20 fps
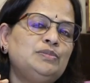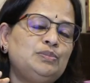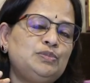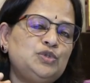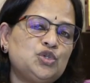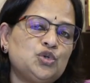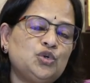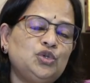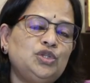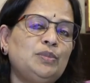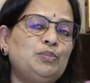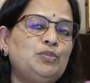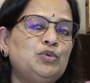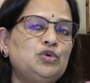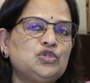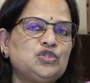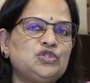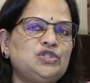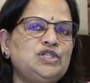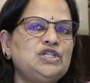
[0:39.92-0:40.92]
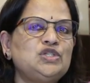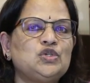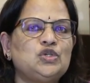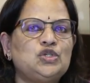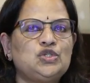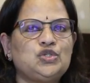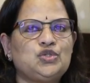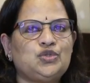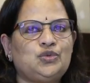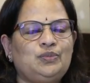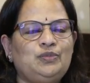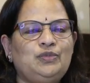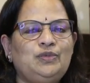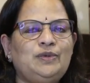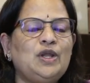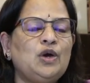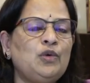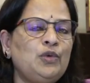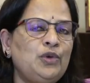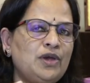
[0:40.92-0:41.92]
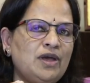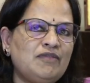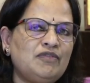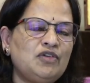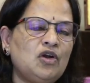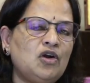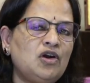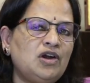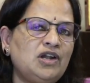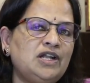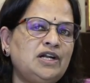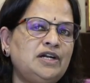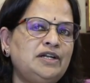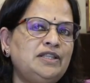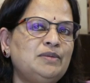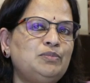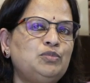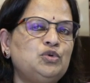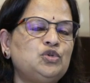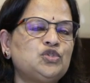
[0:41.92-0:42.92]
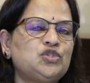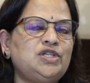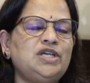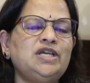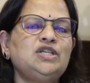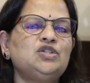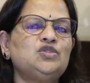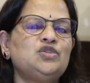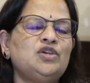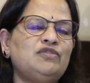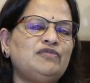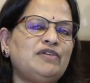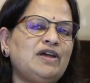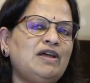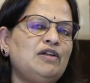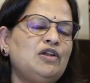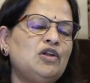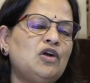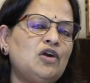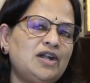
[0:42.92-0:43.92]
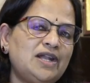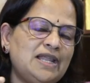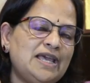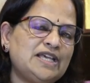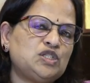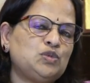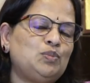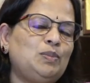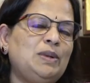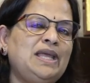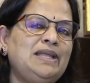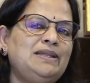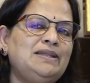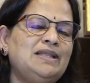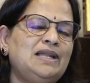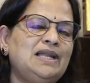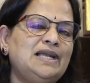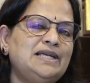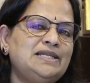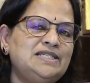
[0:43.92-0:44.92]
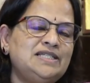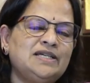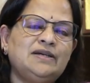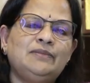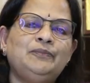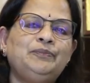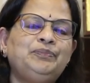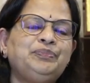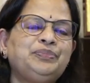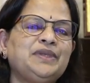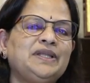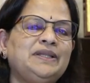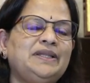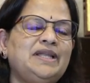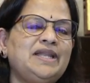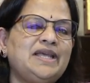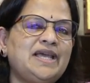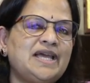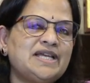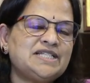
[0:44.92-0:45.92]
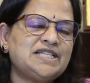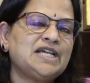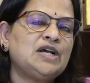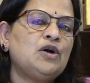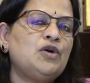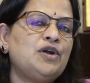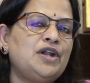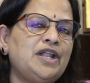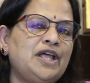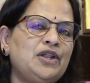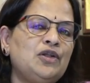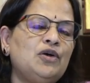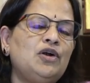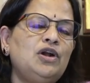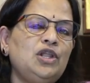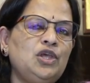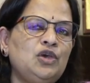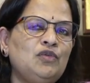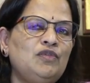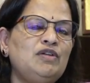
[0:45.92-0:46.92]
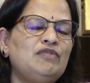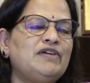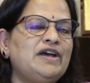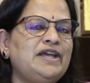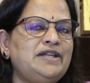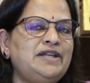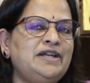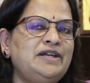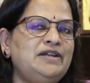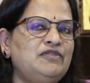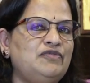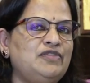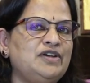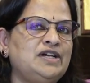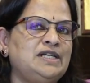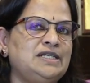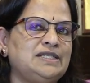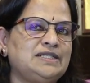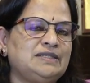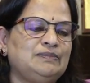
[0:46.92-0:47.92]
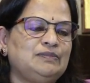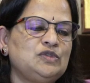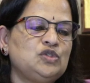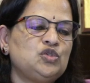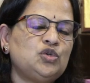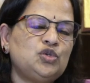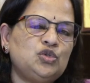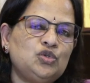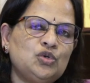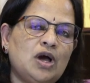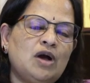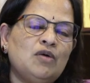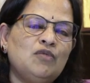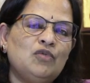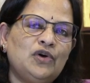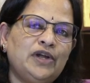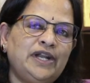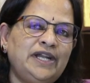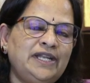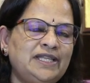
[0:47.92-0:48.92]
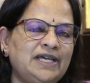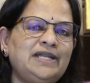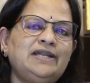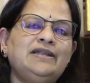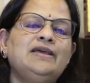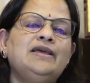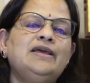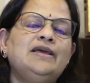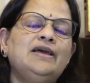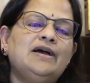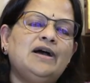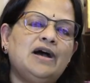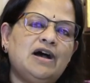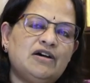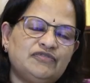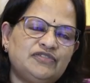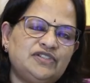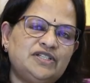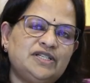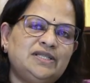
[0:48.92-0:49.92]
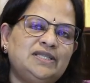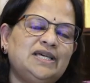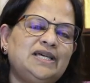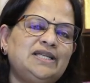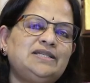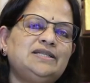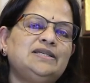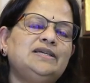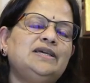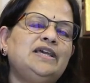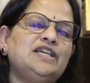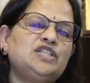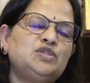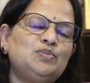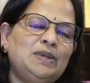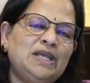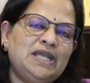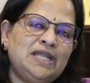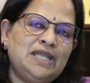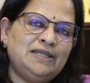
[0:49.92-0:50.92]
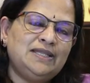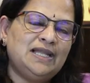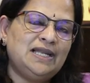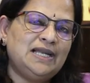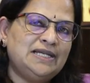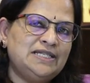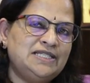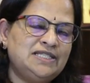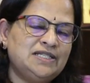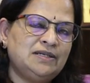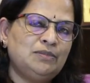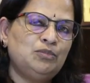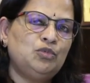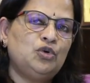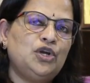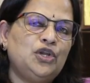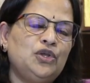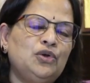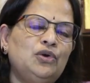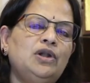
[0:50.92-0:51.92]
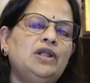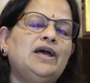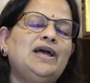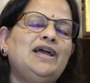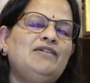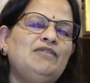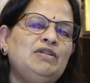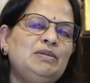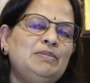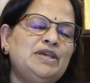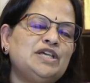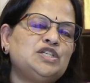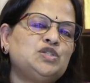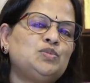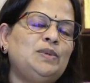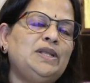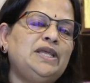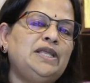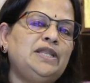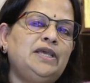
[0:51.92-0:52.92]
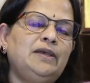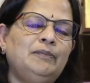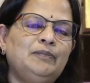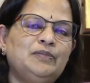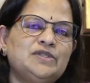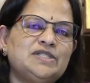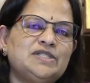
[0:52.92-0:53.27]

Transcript: show the postings also. Now you have not learned the posting, so if I will not explain the ledger, then cash account and all, you will find it difficult. So to avoid that, after that explaining the ledger module, I will be explaining